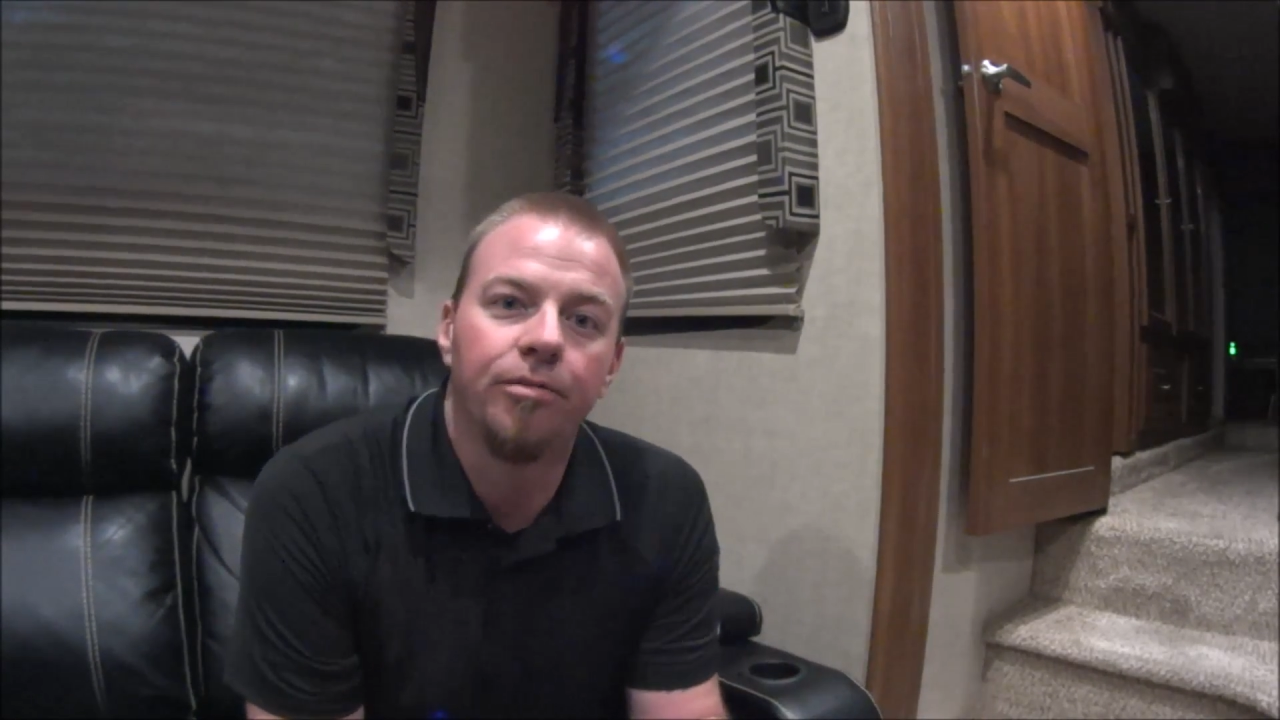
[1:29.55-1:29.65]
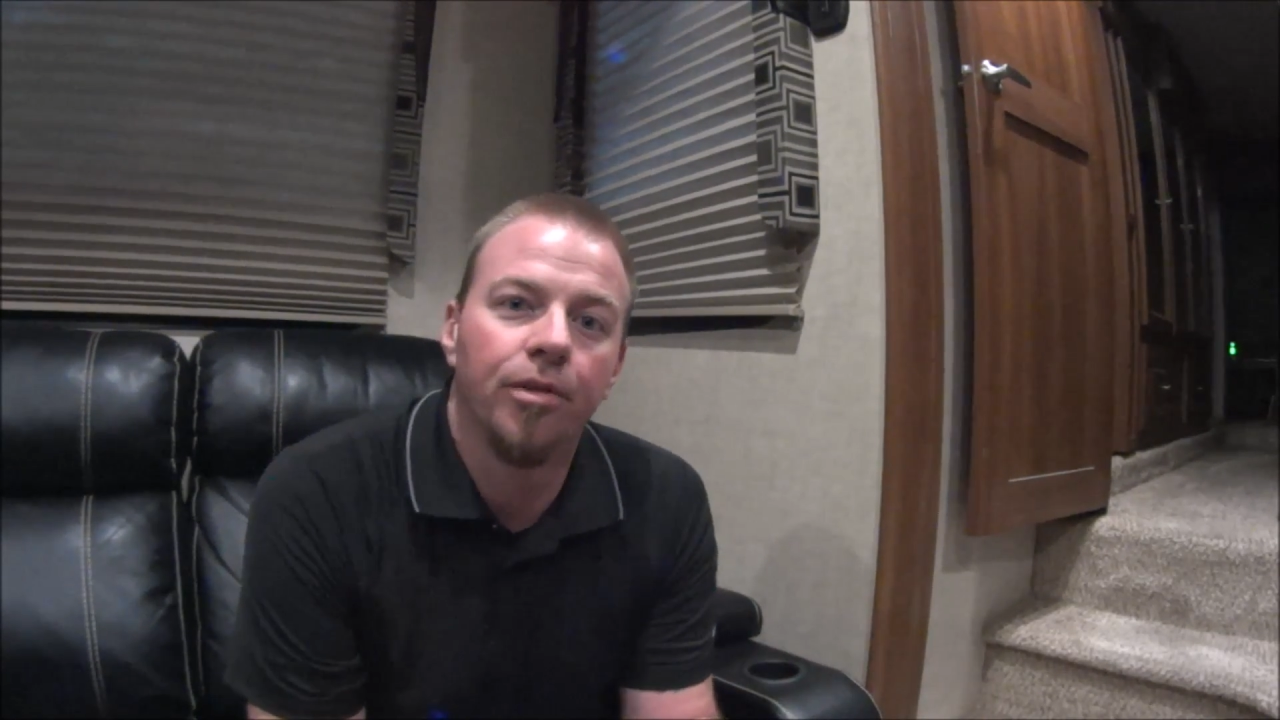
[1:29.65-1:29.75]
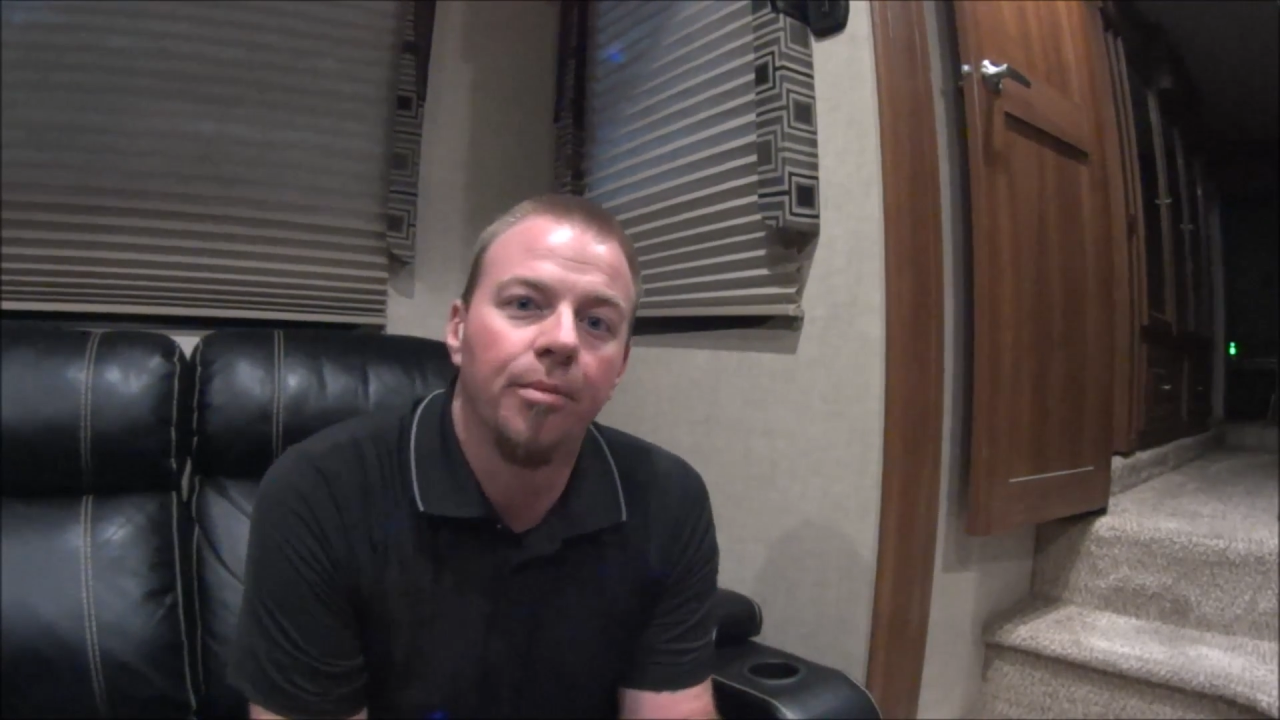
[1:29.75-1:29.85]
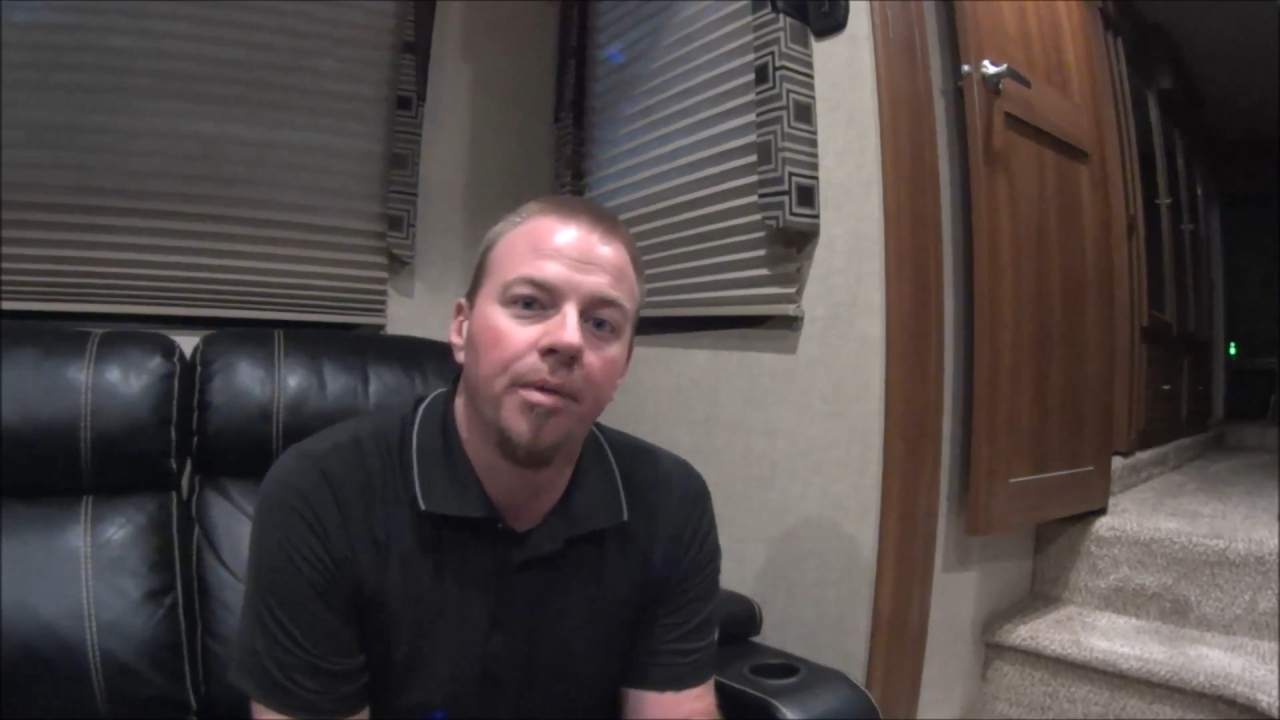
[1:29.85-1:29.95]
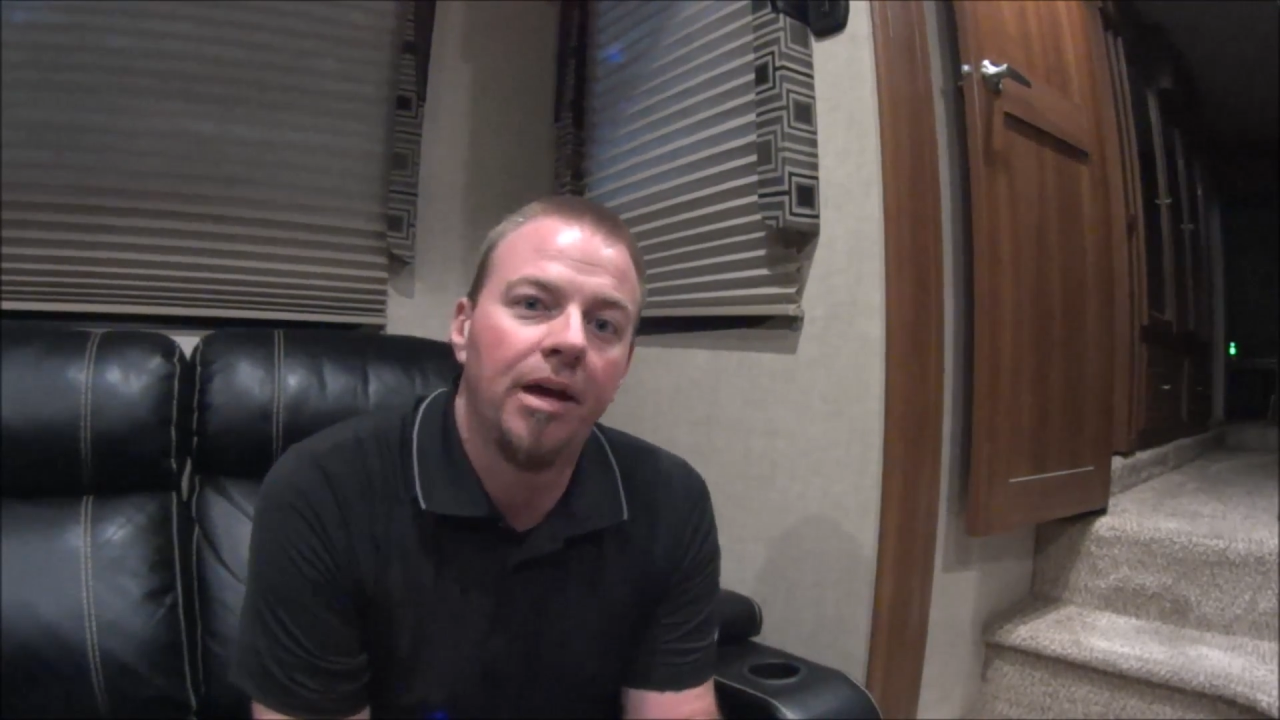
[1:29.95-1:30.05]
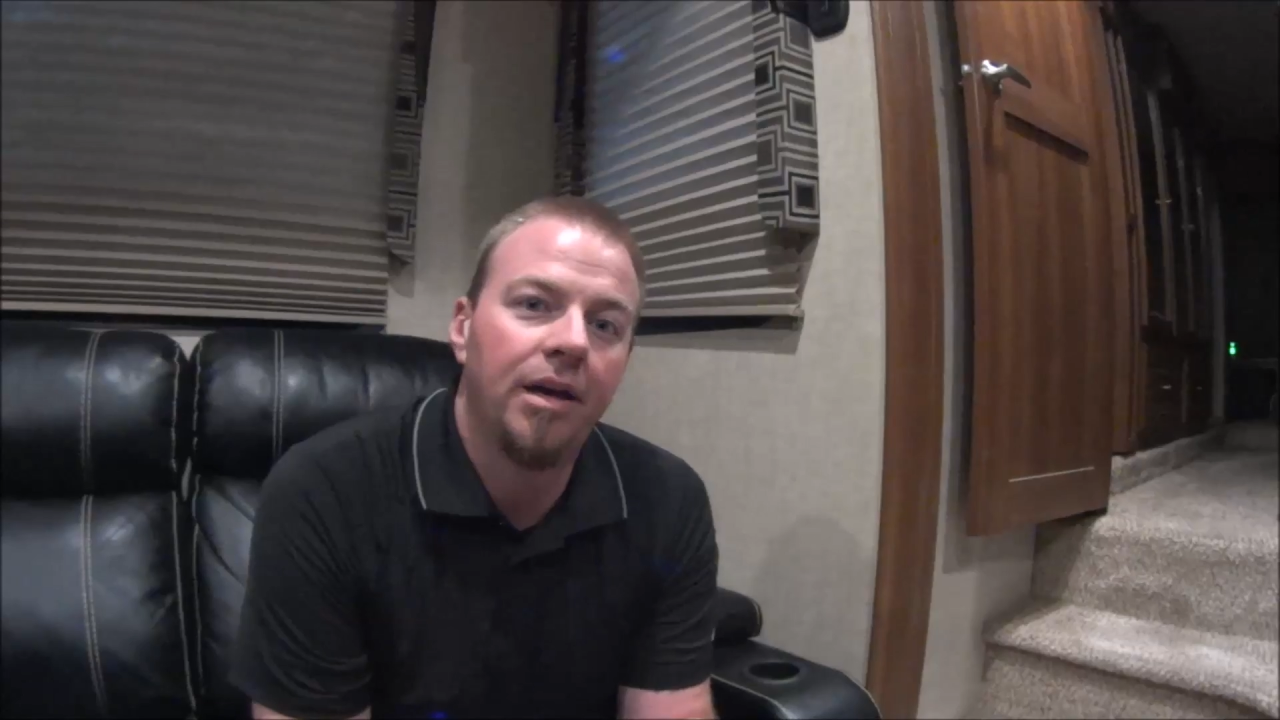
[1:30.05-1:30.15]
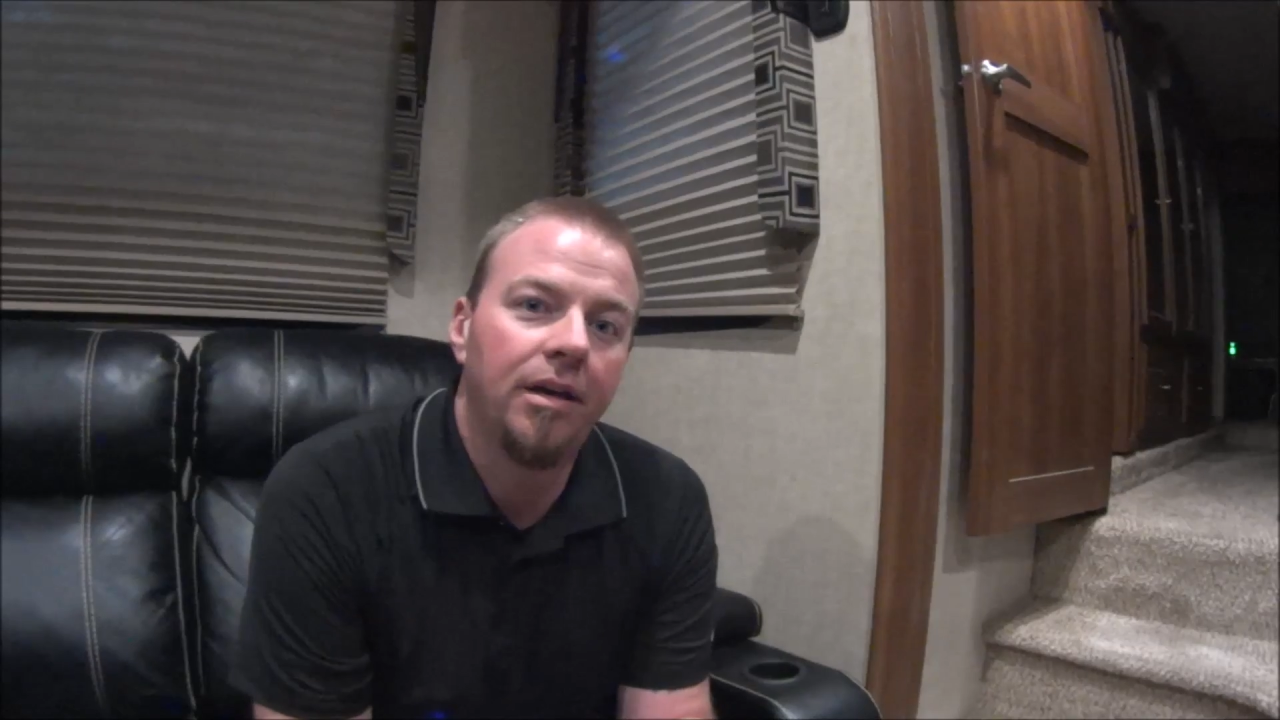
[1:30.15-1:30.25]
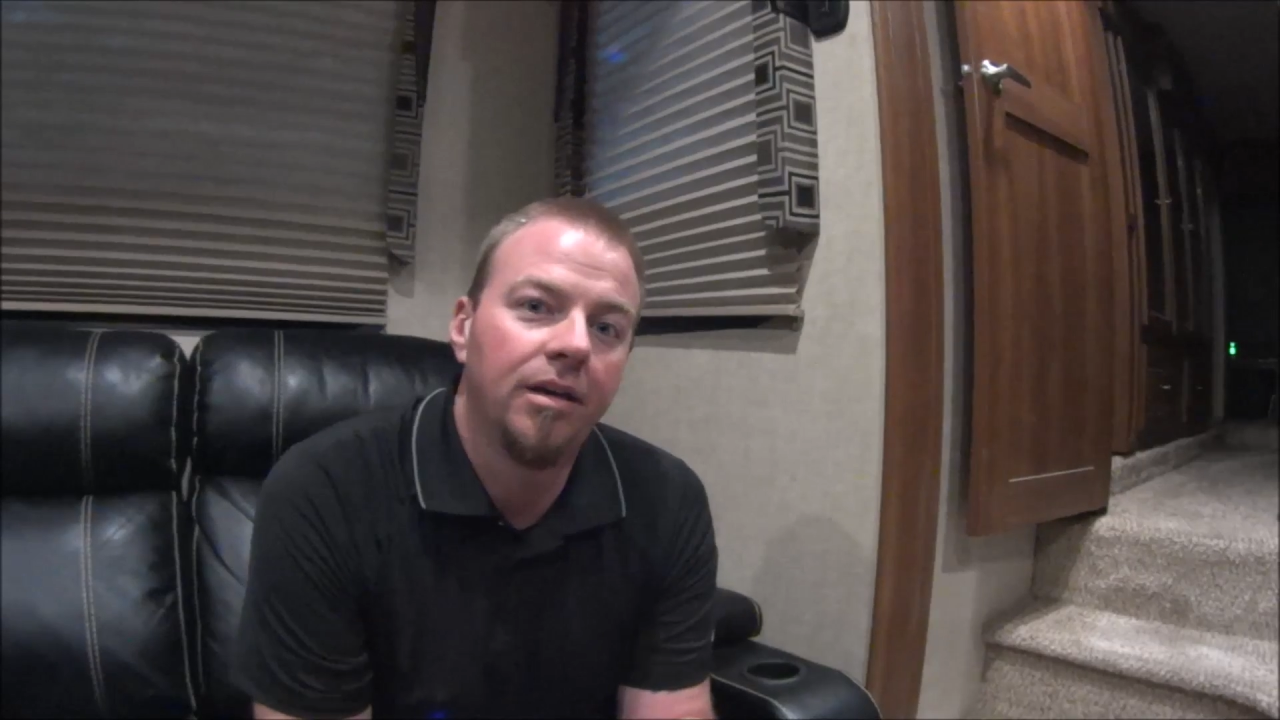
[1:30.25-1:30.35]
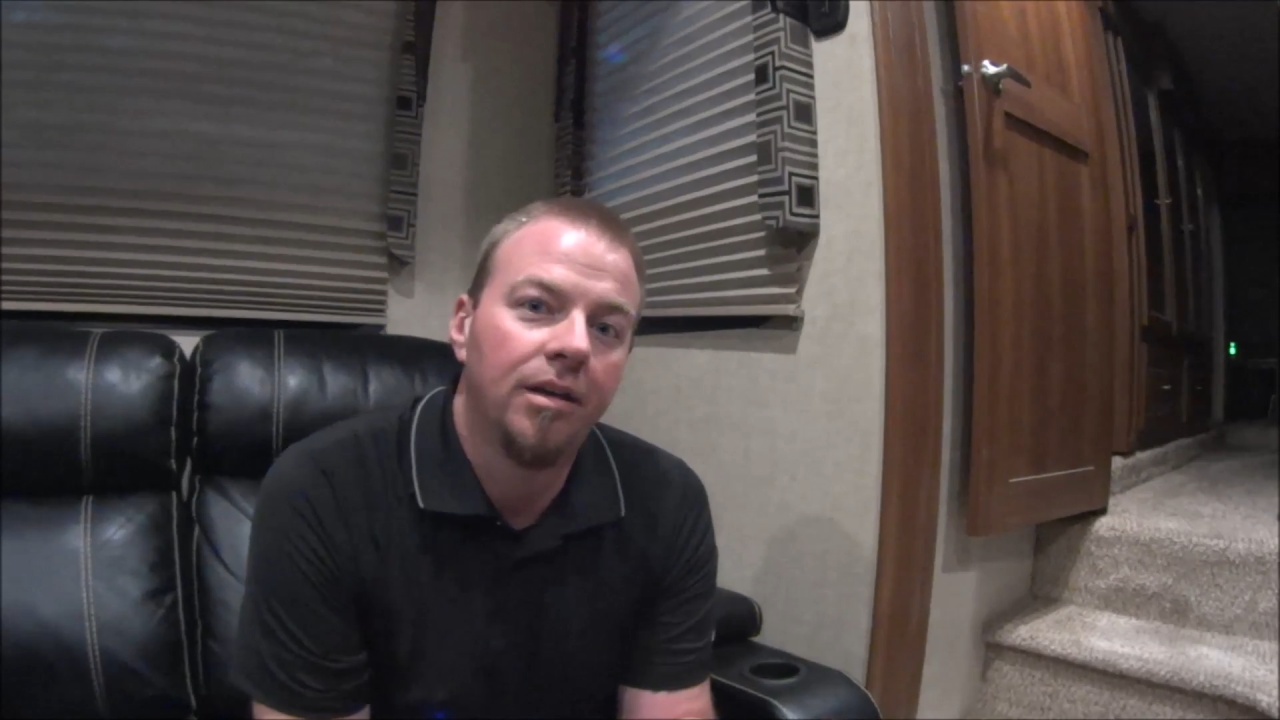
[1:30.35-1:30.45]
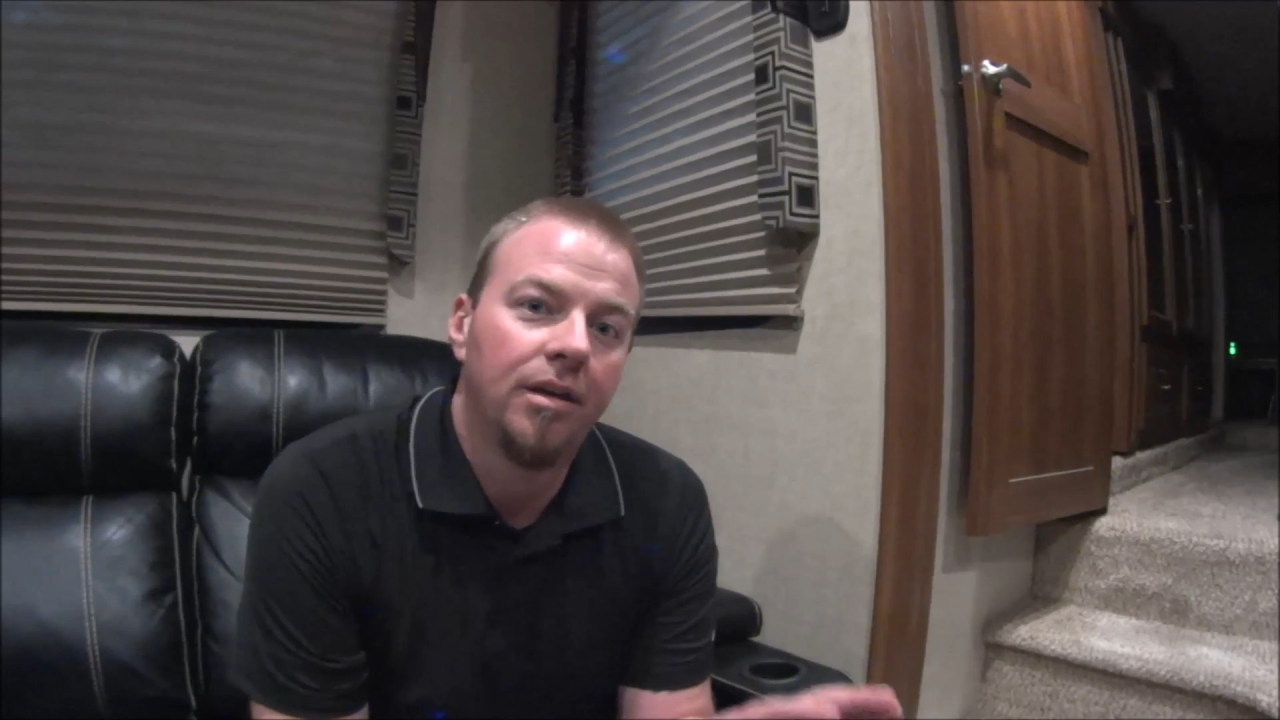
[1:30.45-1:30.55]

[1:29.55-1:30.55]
from a